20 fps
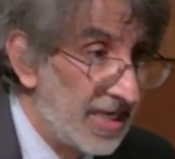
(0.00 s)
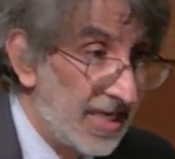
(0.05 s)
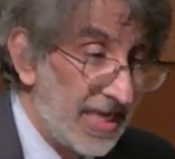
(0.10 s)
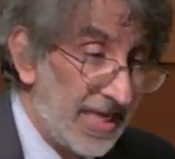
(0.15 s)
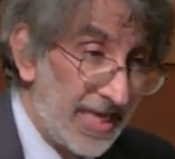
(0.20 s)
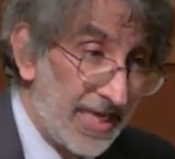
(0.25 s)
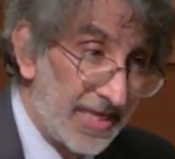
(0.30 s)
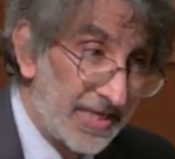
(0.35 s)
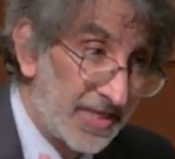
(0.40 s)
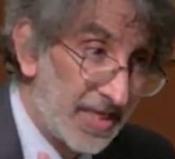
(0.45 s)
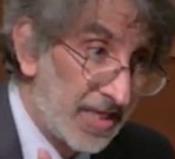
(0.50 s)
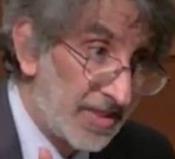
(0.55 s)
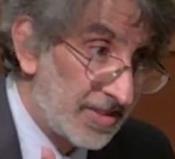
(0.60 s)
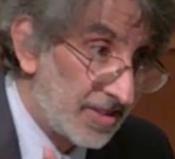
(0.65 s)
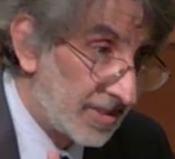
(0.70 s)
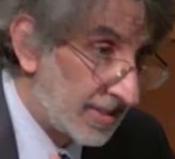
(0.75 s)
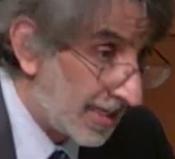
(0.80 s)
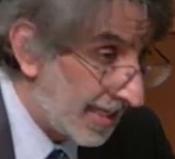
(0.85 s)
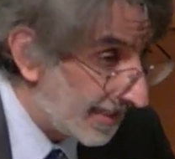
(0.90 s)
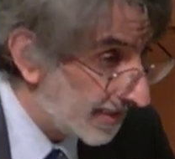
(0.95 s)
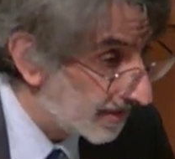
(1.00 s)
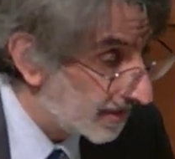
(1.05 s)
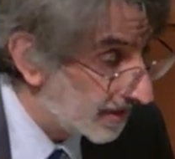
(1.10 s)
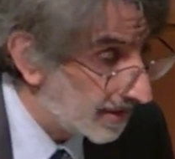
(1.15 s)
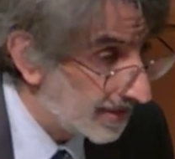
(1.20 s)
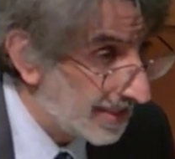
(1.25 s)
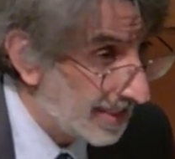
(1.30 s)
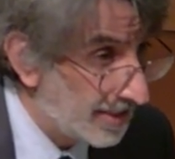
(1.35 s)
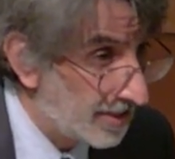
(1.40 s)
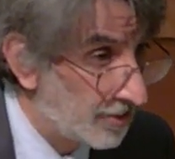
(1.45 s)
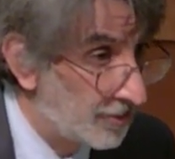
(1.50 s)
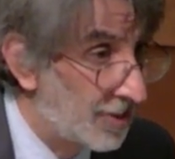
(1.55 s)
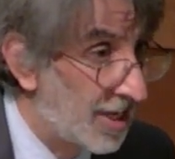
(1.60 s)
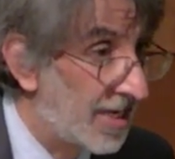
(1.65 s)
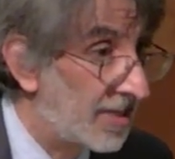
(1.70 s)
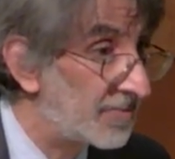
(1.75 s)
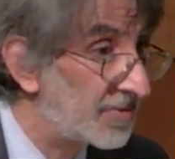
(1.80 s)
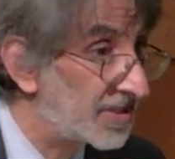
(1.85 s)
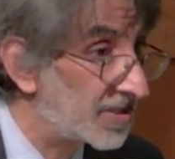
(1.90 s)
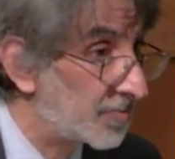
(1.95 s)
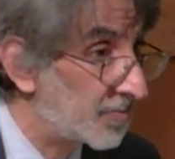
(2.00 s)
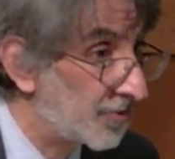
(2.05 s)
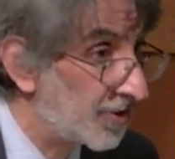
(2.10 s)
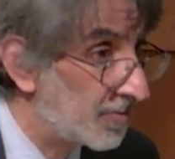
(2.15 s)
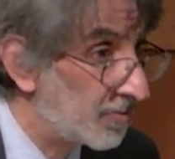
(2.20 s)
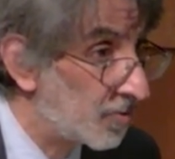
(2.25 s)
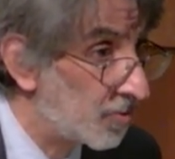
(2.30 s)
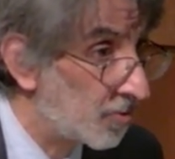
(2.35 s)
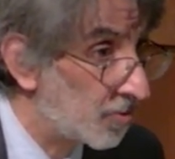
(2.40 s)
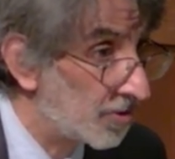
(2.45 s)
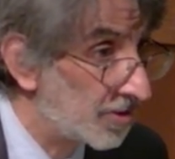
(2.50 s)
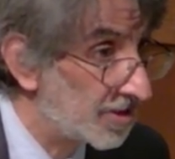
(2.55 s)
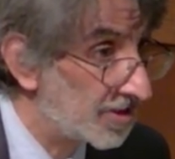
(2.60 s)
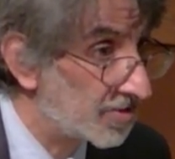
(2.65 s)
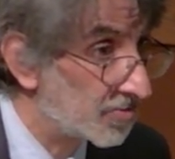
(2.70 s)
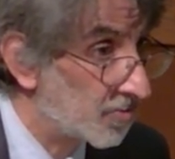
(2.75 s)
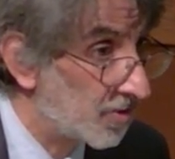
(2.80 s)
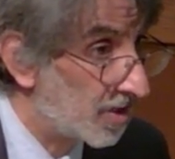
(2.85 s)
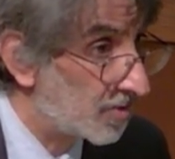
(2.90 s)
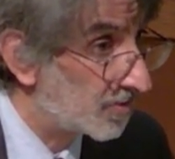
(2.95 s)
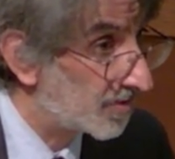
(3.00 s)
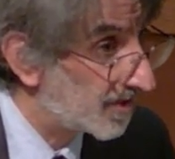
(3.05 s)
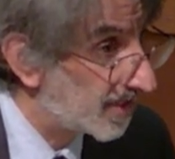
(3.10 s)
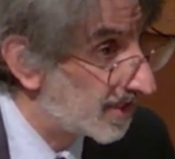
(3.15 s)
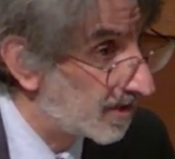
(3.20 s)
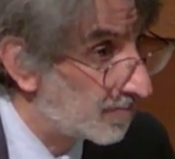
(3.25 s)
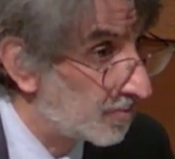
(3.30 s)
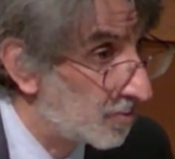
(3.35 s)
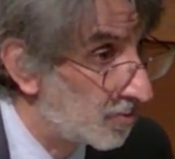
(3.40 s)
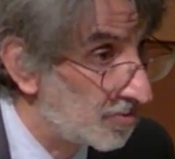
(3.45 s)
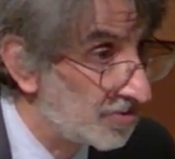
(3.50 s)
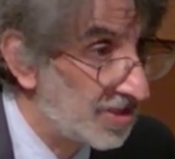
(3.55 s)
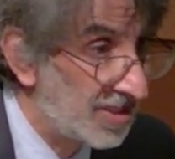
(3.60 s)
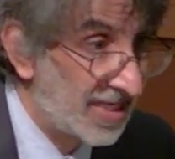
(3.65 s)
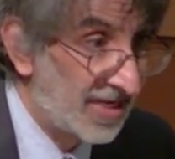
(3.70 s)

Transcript: And the, and the unanimous Supreme Court is wrong when they uphold it.